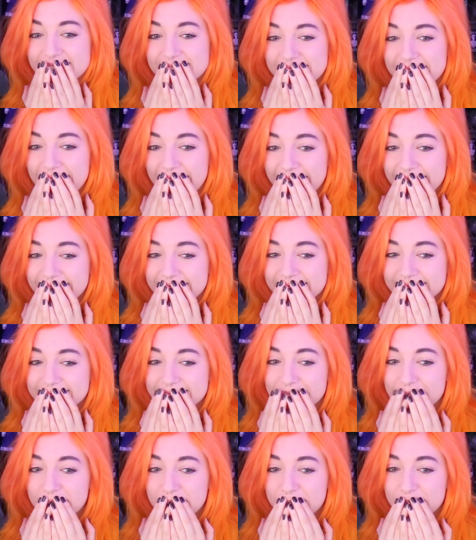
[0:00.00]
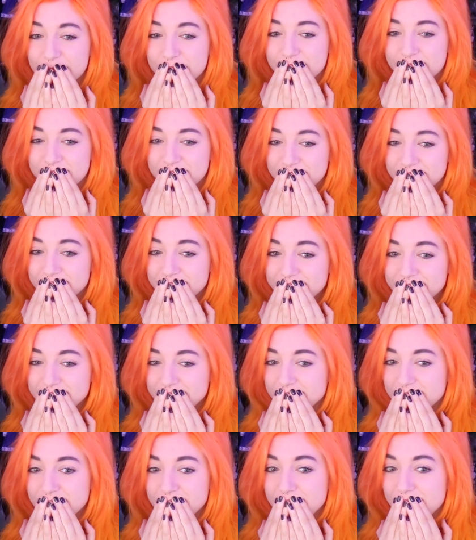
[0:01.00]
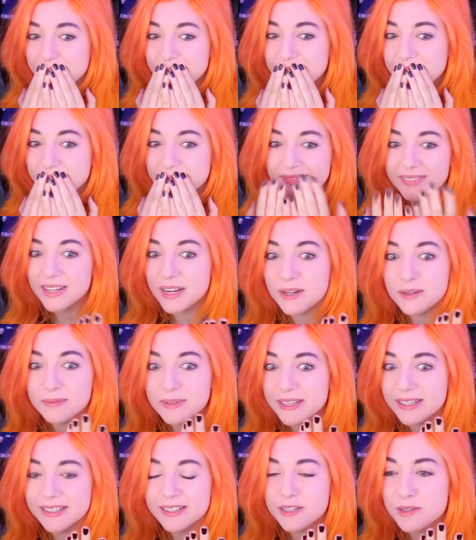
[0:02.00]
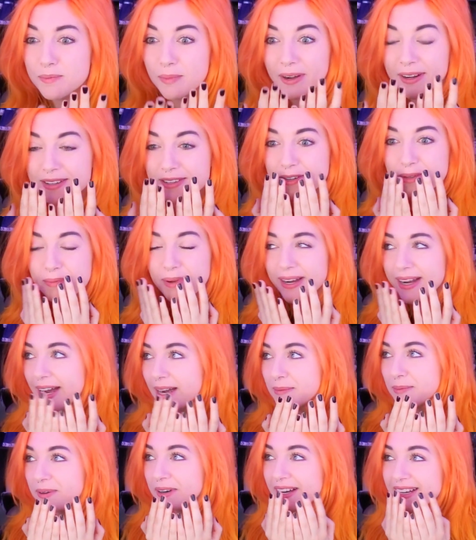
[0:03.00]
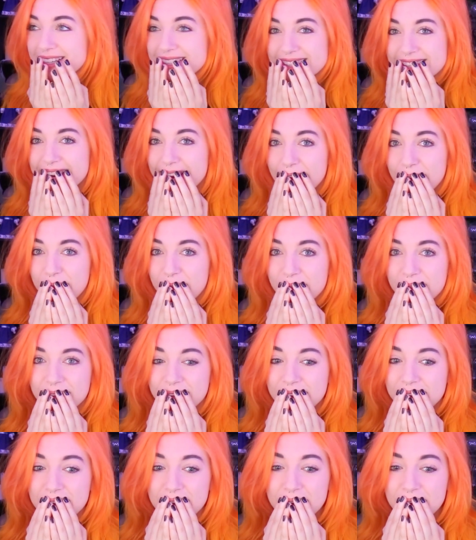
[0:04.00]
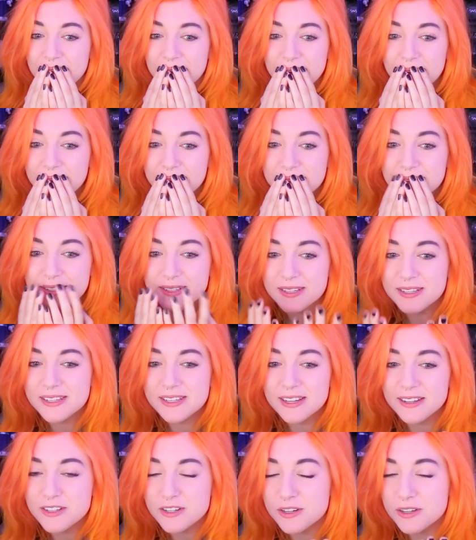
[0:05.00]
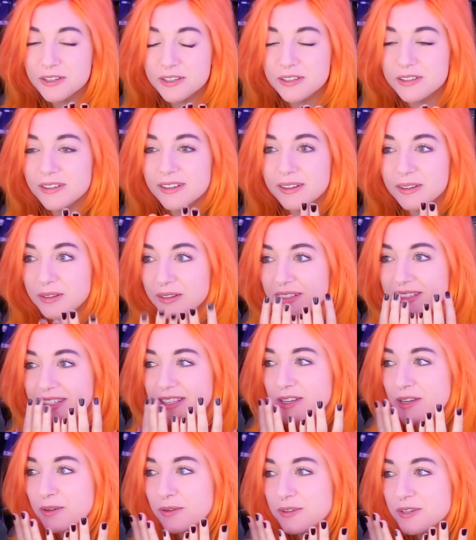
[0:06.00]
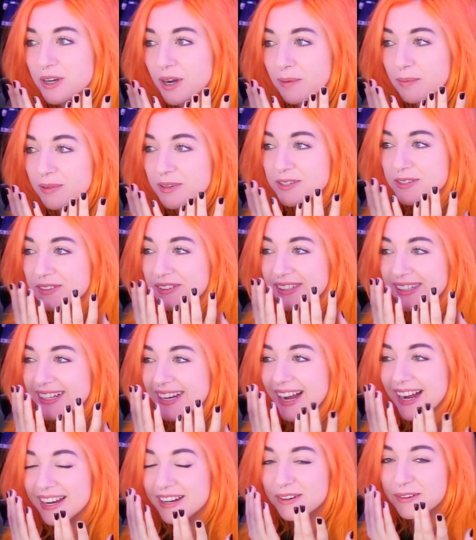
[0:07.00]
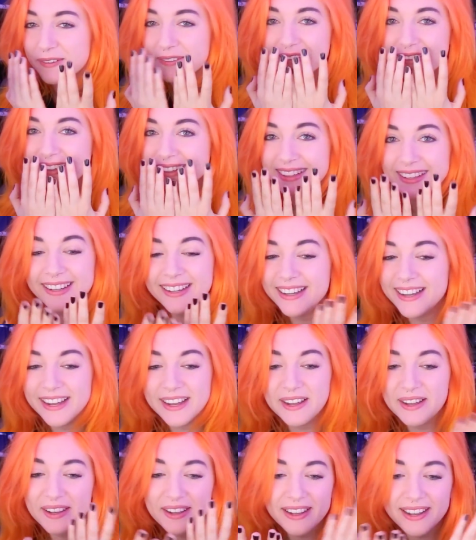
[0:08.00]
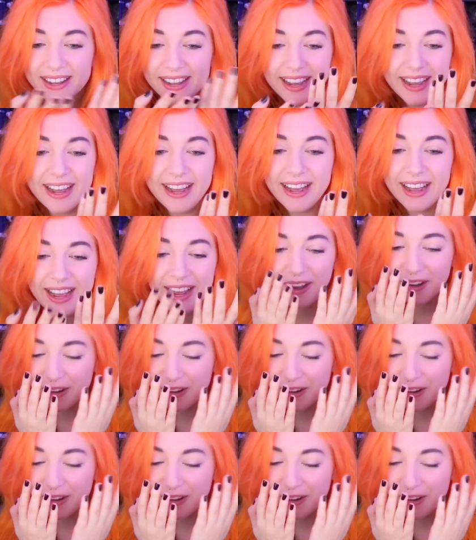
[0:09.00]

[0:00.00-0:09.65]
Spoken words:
and I'm getting sponsored by HyperX now. This is such a huge opportunity. How